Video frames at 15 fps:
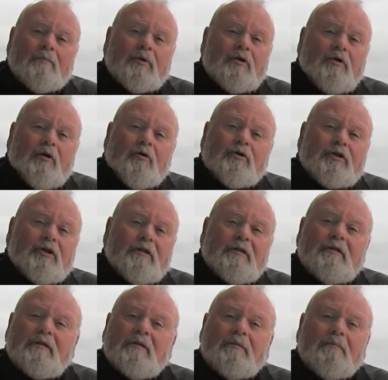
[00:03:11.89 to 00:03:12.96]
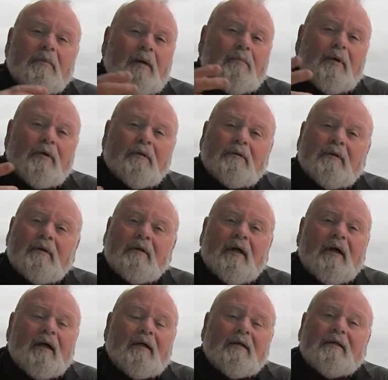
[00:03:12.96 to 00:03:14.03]
pollution? You remember
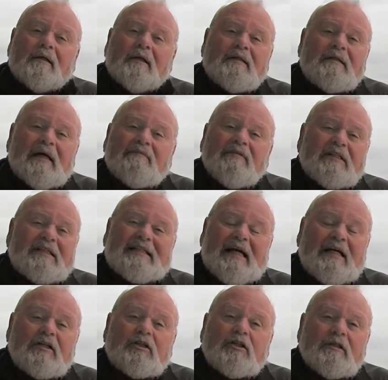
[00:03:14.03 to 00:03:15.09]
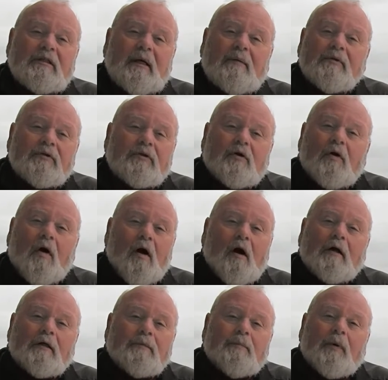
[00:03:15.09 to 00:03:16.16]
the devastation that was
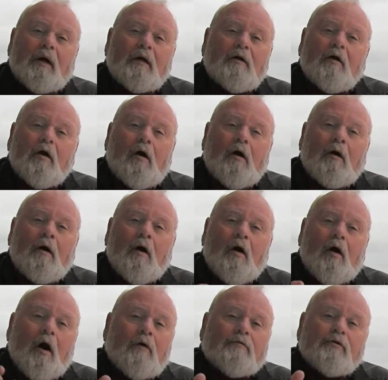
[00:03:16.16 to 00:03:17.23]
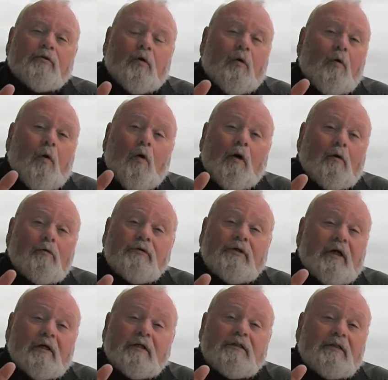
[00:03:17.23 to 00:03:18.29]
caused by the offshore oil
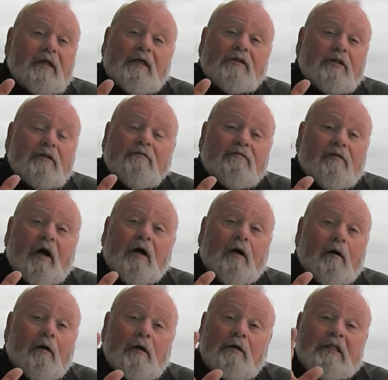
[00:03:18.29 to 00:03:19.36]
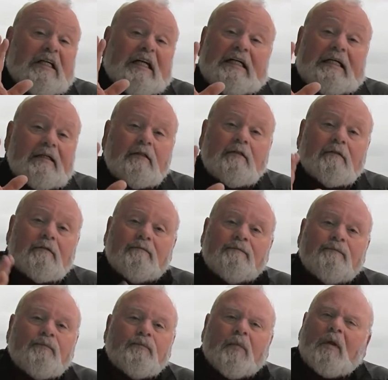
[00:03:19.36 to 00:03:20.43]
derricks catching fire and leaking?
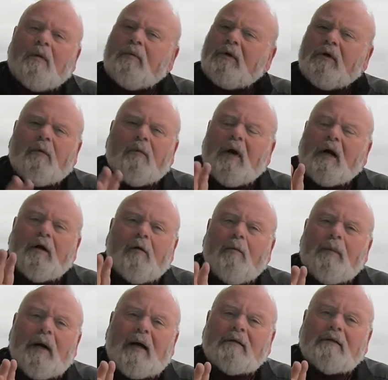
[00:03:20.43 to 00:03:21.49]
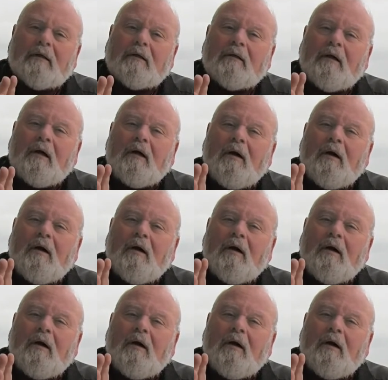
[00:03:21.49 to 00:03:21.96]
We don't want to go back there.